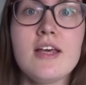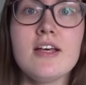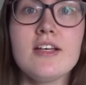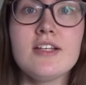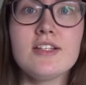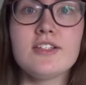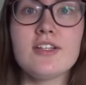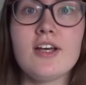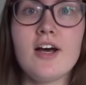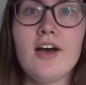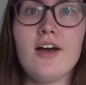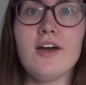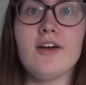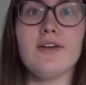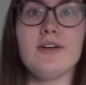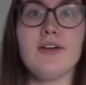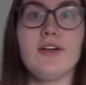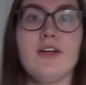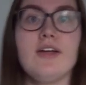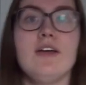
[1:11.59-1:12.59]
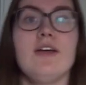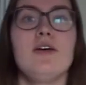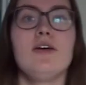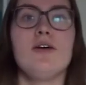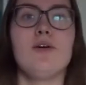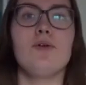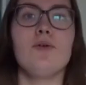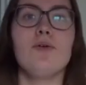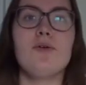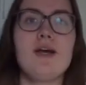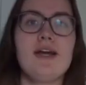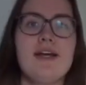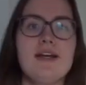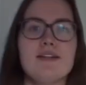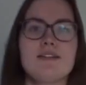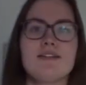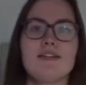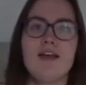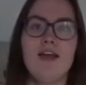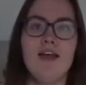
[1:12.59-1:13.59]
so
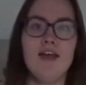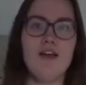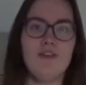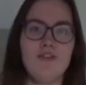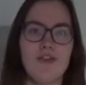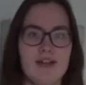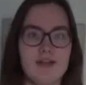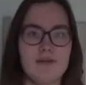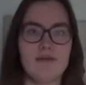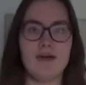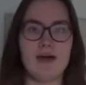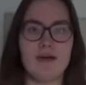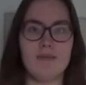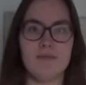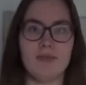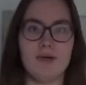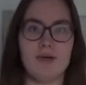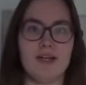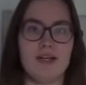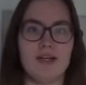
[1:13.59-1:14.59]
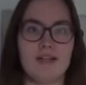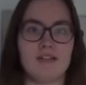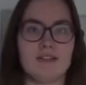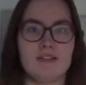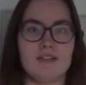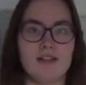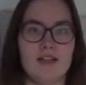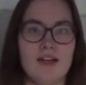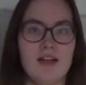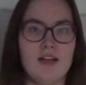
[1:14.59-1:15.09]
always recommend putting